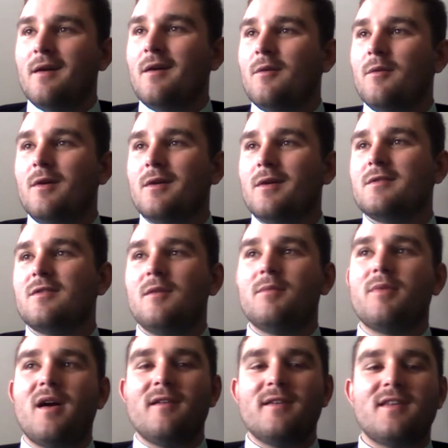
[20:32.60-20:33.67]
once
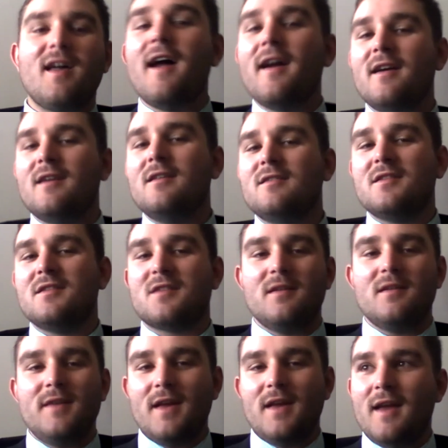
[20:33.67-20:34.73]
LeBron retires, it's gonna
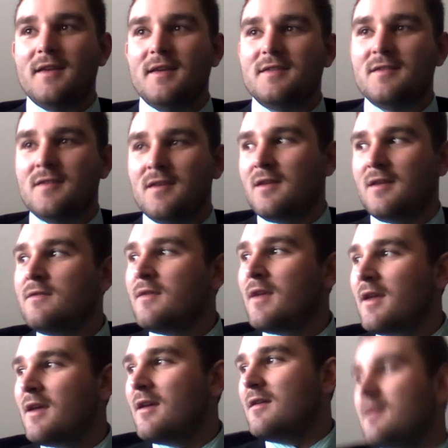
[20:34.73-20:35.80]
be AD's team,
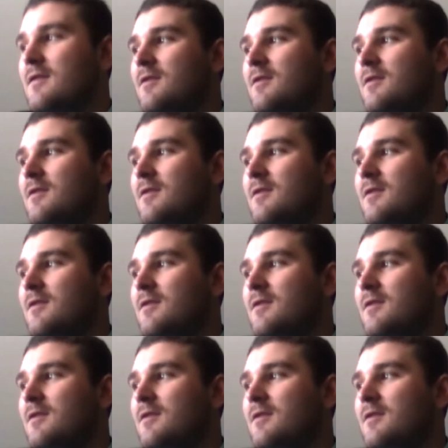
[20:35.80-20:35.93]
and